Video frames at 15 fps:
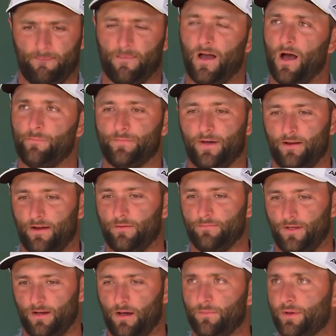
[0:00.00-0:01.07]
I'm
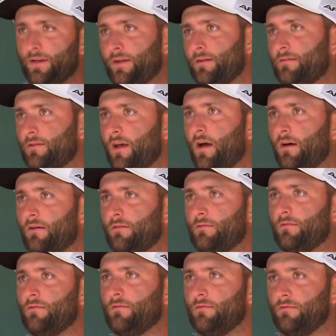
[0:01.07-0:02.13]
in it, yeah.
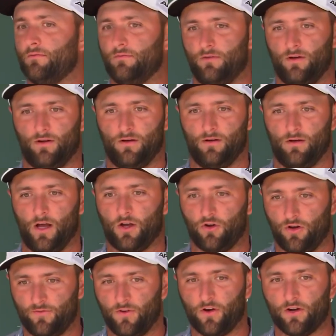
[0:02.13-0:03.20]
I
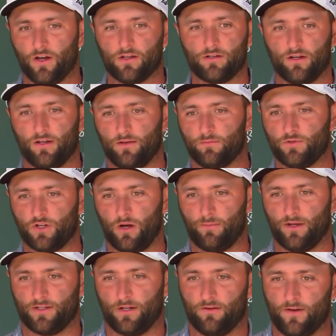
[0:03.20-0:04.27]
could have very easily shot
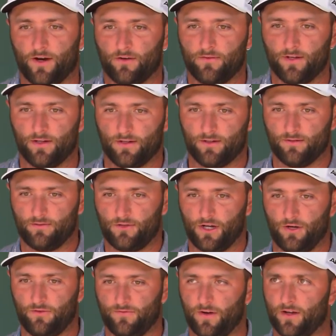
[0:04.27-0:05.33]
myself out of it and
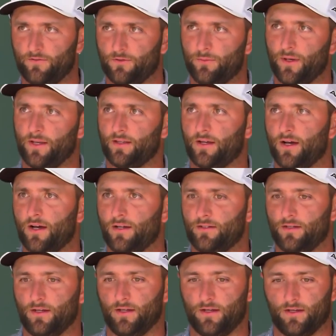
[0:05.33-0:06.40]
tried to fight to make the cut.
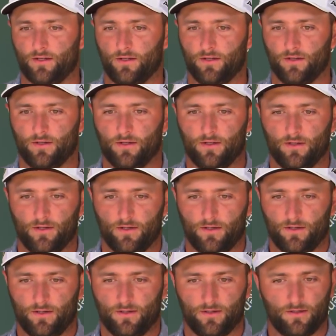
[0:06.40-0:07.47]
And,
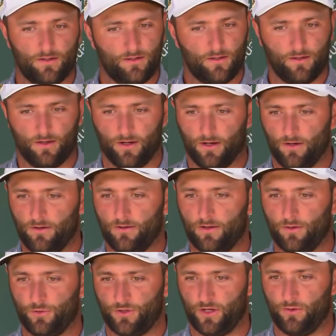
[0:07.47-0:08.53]
you know,
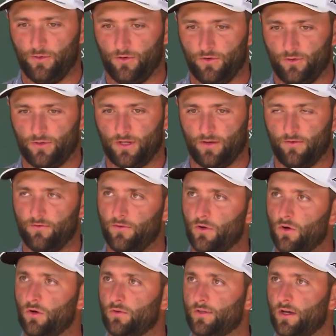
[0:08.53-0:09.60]
I was able to save a few
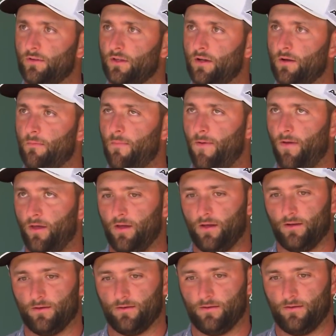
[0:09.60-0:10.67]
holes out there
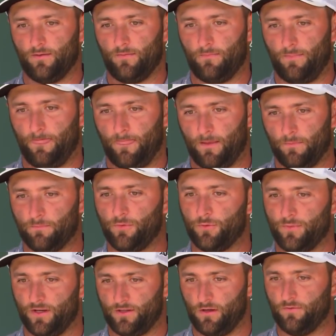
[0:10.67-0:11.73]
and put
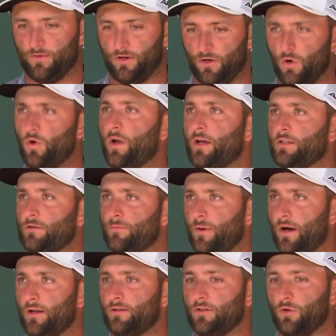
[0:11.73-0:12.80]
myself in an okay
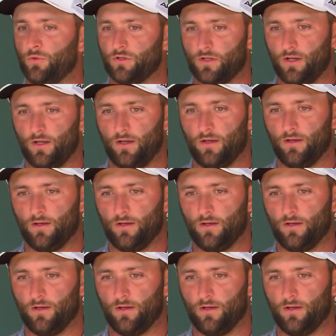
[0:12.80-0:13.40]
spot. Obviously,